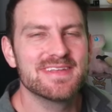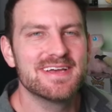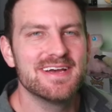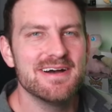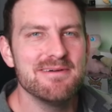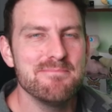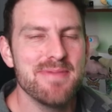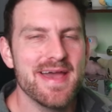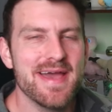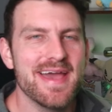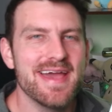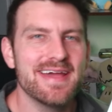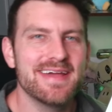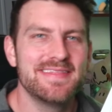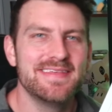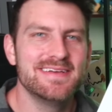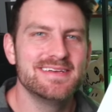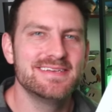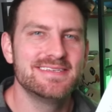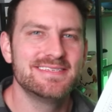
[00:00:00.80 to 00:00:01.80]
come pack
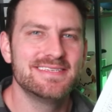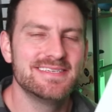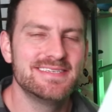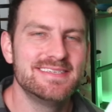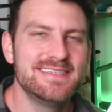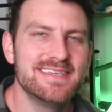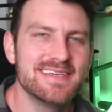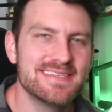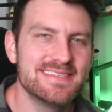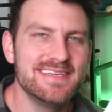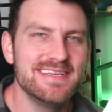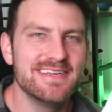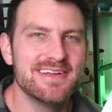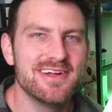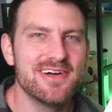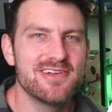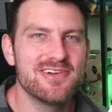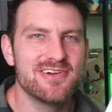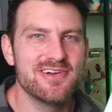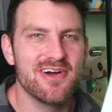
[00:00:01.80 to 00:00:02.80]
this
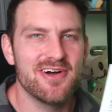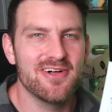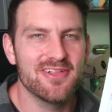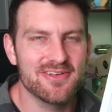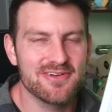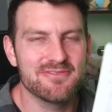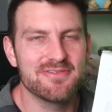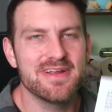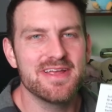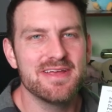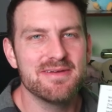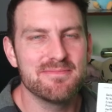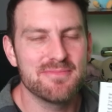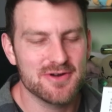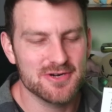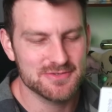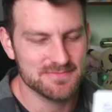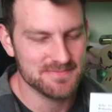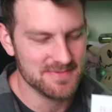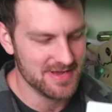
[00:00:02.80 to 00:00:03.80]
$1,600
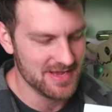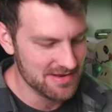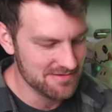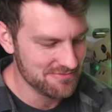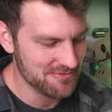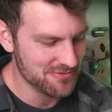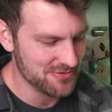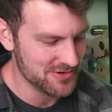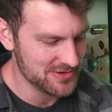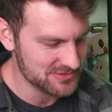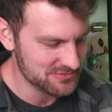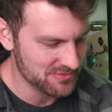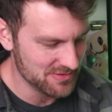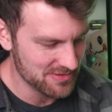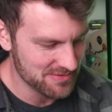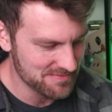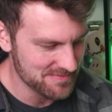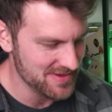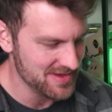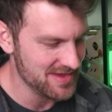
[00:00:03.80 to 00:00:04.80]
reimbursement invoice
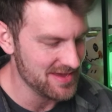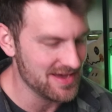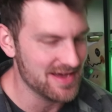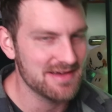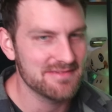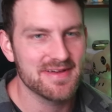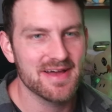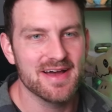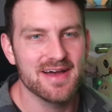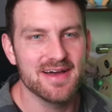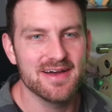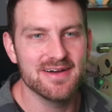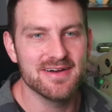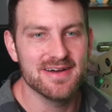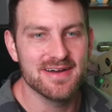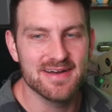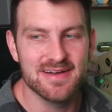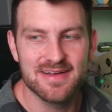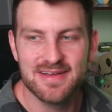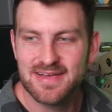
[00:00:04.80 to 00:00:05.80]
with me. I've got
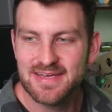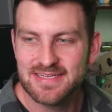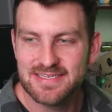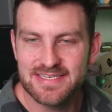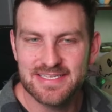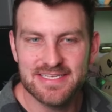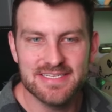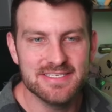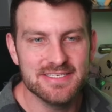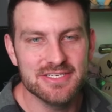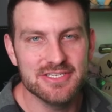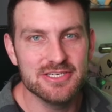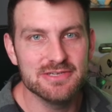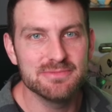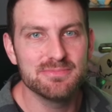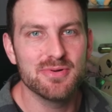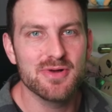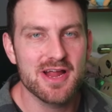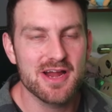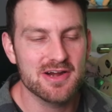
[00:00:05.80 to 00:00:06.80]
a
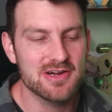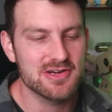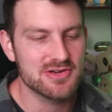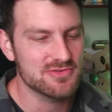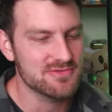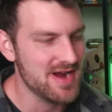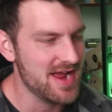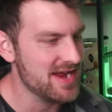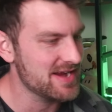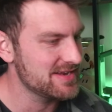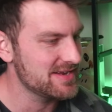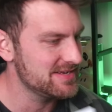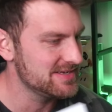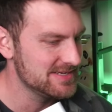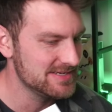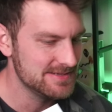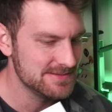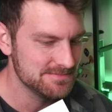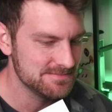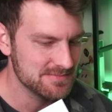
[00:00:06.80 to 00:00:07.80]
TCGplayer Direct
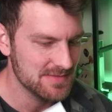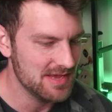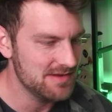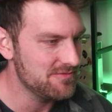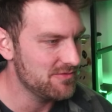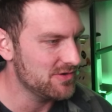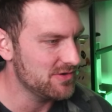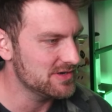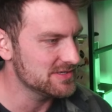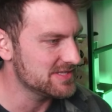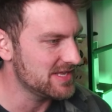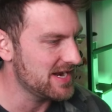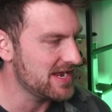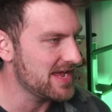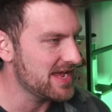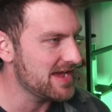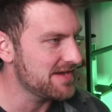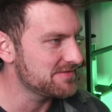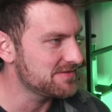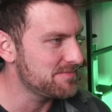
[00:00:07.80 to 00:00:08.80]
invoice that I
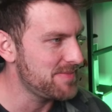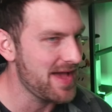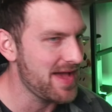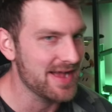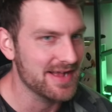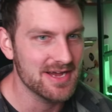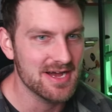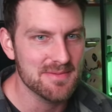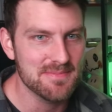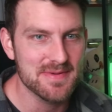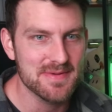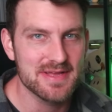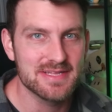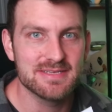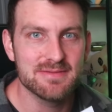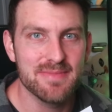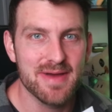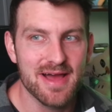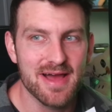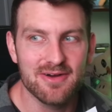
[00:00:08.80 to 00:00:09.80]
have to pack up. It's
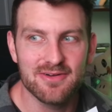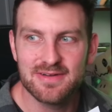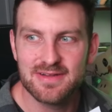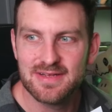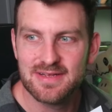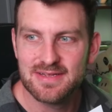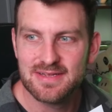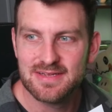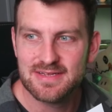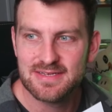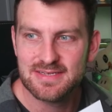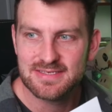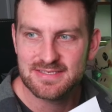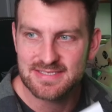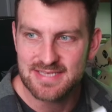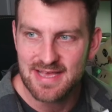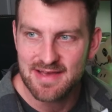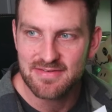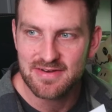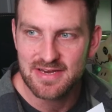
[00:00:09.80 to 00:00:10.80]
about
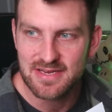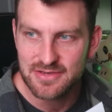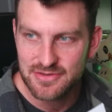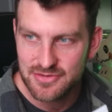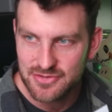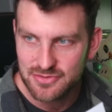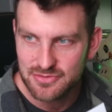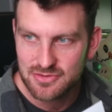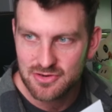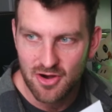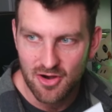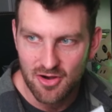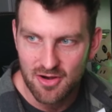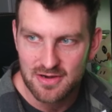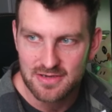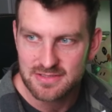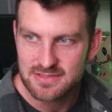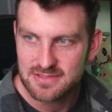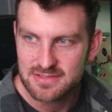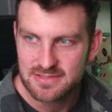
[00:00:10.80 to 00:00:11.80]
72
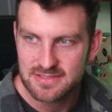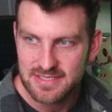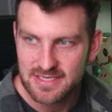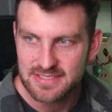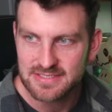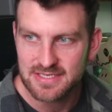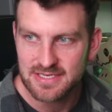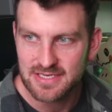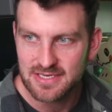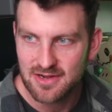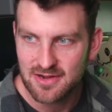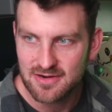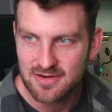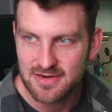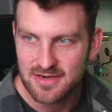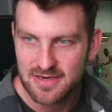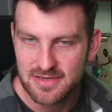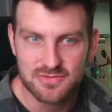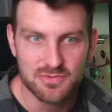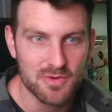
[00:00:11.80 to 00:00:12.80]
cards,
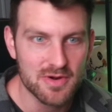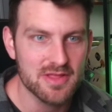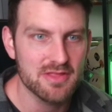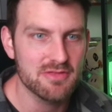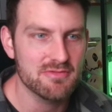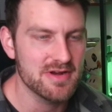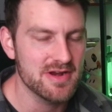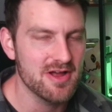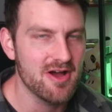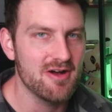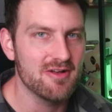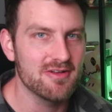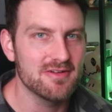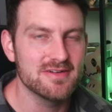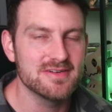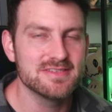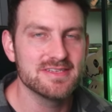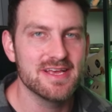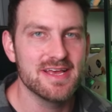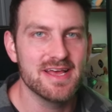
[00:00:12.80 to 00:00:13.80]

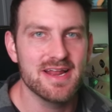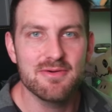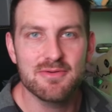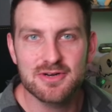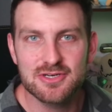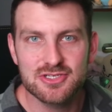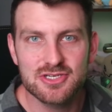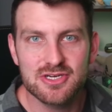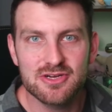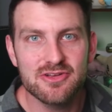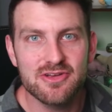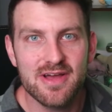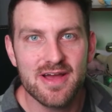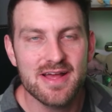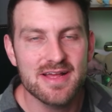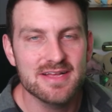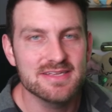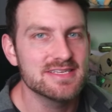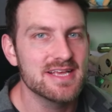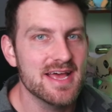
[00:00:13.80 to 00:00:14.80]
$1,623. And I want to show you
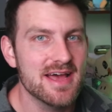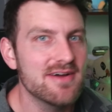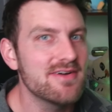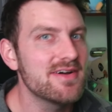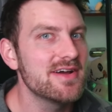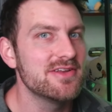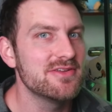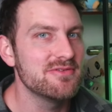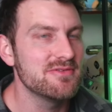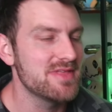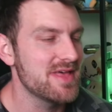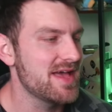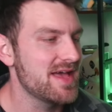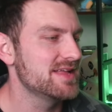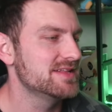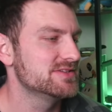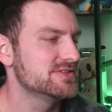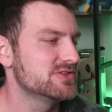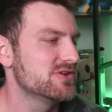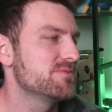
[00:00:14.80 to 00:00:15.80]
guys how I do
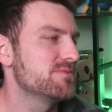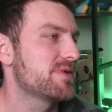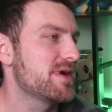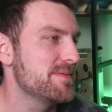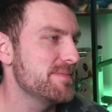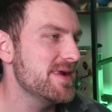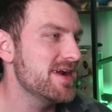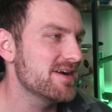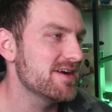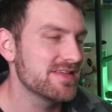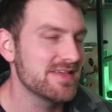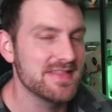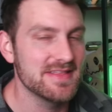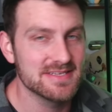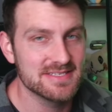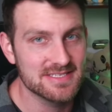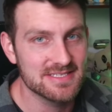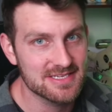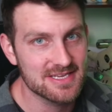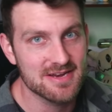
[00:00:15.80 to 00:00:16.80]
that. And so primarily
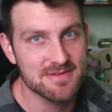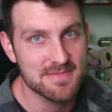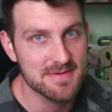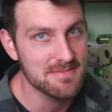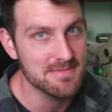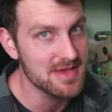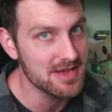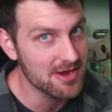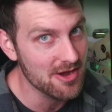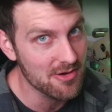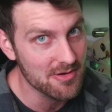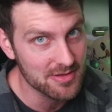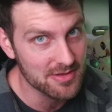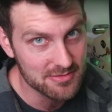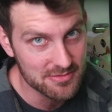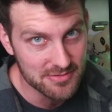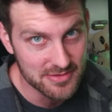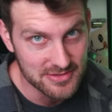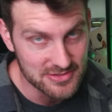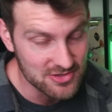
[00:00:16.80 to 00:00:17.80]
this is going to be me going
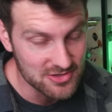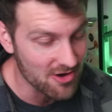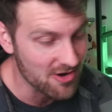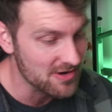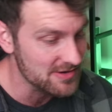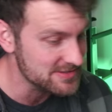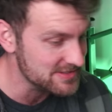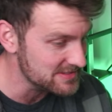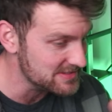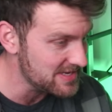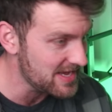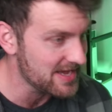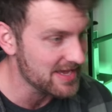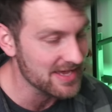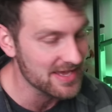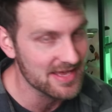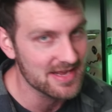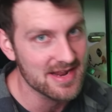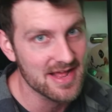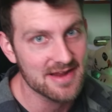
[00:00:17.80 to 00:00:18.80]
through these cards and
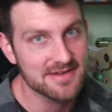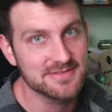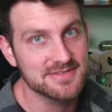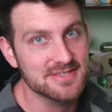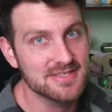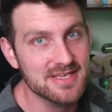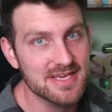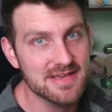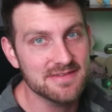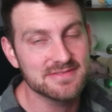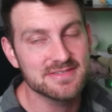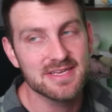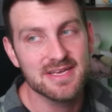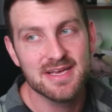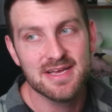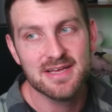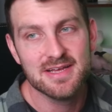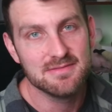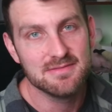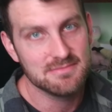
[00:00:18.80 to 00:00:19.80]
taking it out of sleeves.
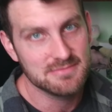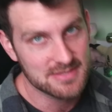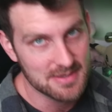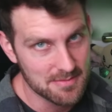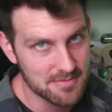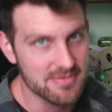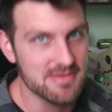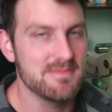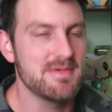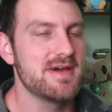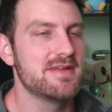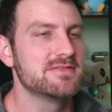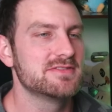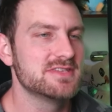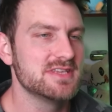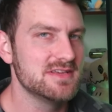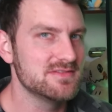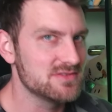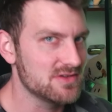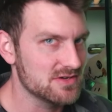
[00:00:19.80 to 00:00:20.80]
Some of them out of
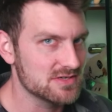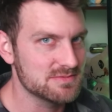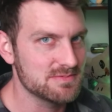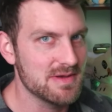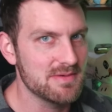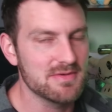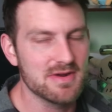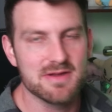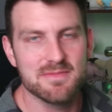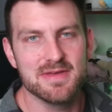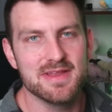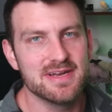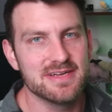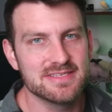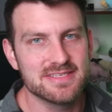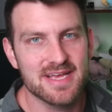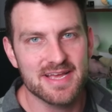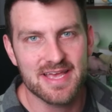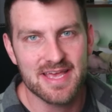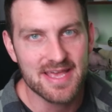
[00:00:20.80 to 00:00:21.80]
sleeves. I'll explain what I mean in a
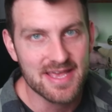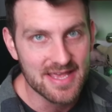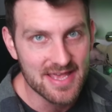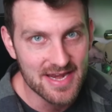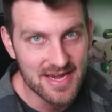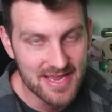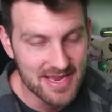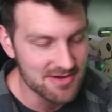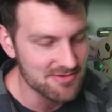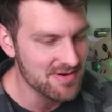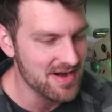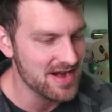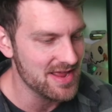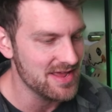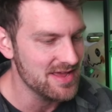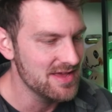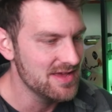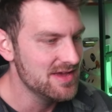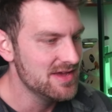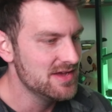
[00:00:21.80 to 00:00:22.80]
second. And getting it
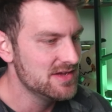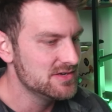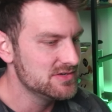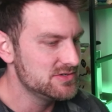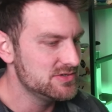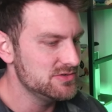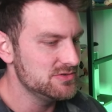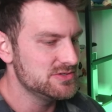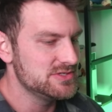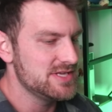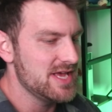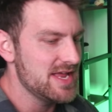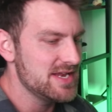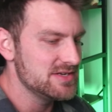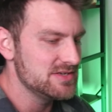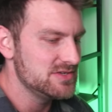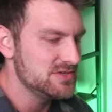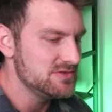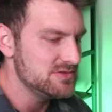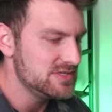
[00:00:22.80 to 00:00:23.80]
ready to
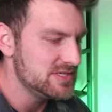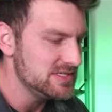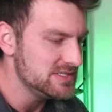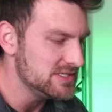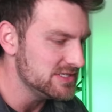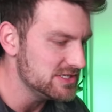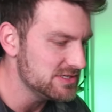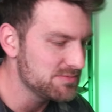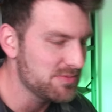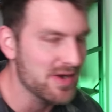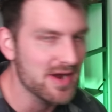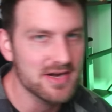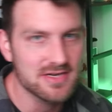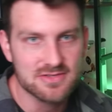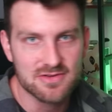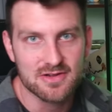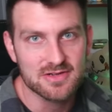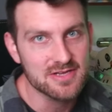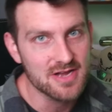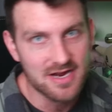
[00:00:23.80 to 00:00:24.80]
send to TCGplayer.
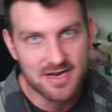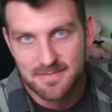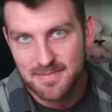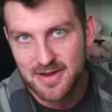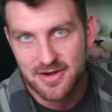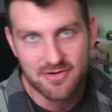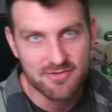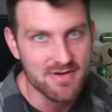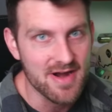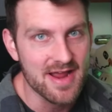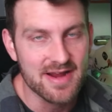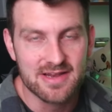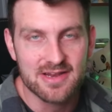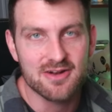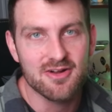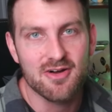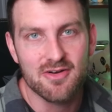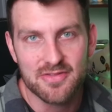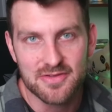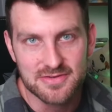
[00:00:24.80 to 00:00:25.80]
So I'll talk about Direct
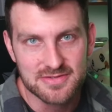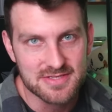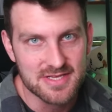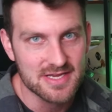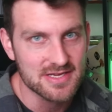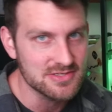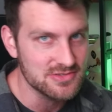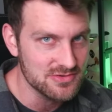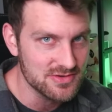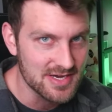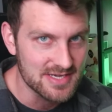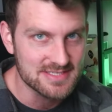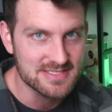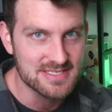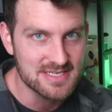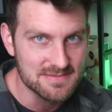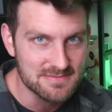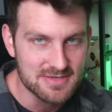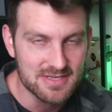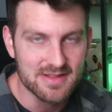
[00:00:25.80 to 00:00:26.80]
and all those things. You guys
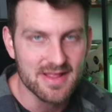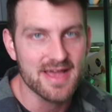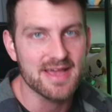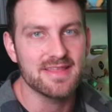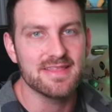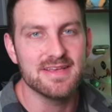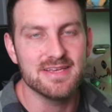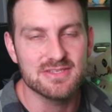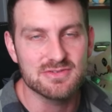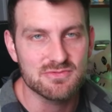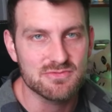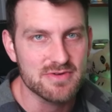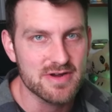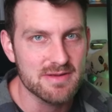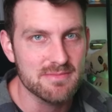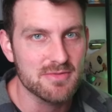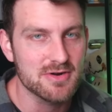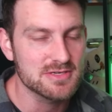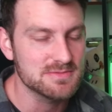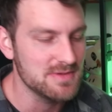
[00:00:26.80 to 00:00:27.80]
seem to like these
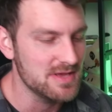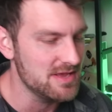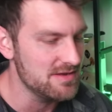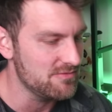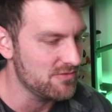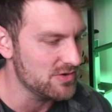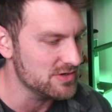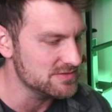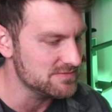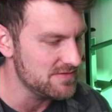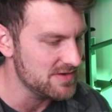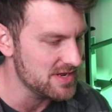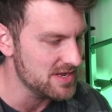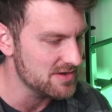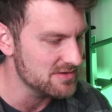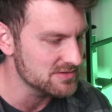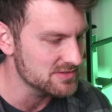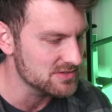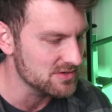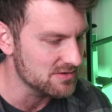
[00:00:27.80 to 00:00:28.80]
reimbursement invoice
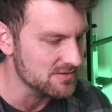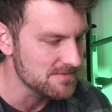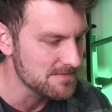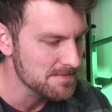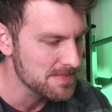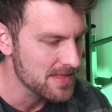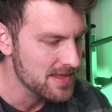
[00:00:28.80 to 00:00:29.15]
videos. So